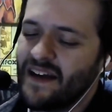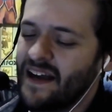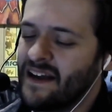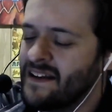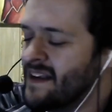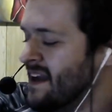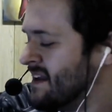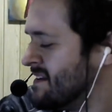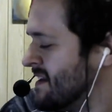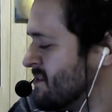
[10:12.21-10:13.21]
And,
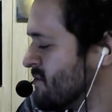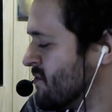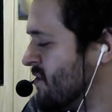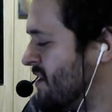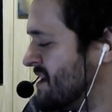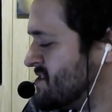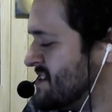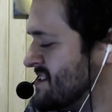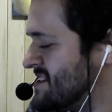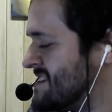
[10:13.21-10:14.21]
and, and
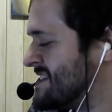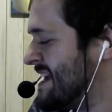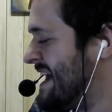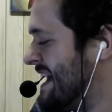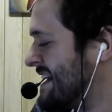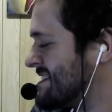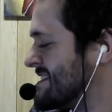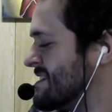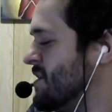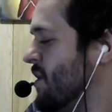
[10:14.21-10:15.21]
raunchy sex
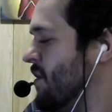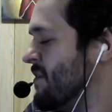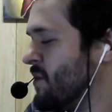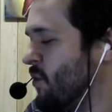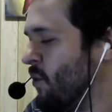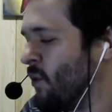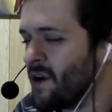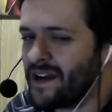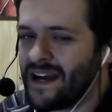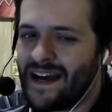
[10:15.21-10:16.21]
and the
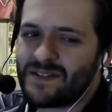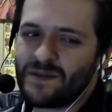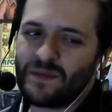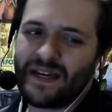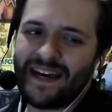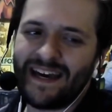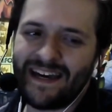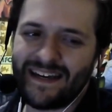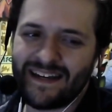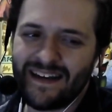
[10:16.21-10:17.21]
orgasm
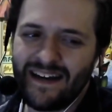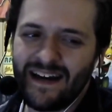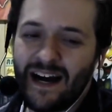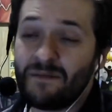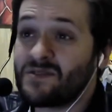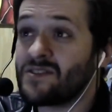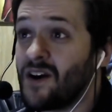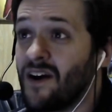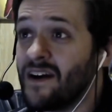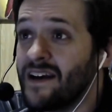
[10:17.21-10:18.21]
cake I'm
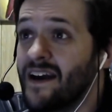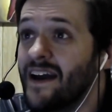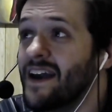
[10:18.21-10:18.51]
sorry.